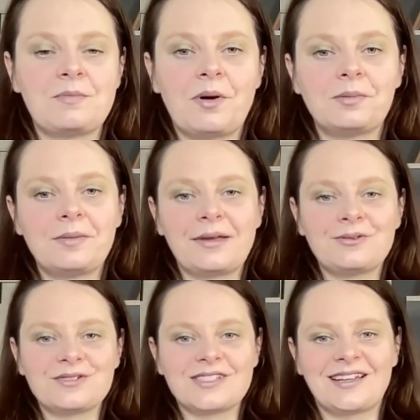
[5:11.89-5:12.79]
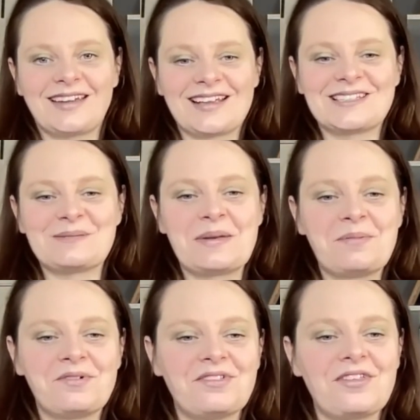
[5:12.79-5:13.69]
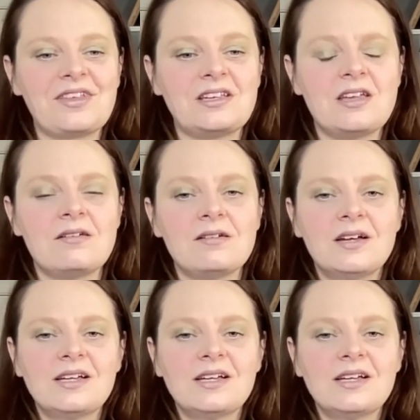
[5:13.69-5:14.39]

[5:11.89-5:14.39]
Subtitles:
probably all sat next to people that they knew.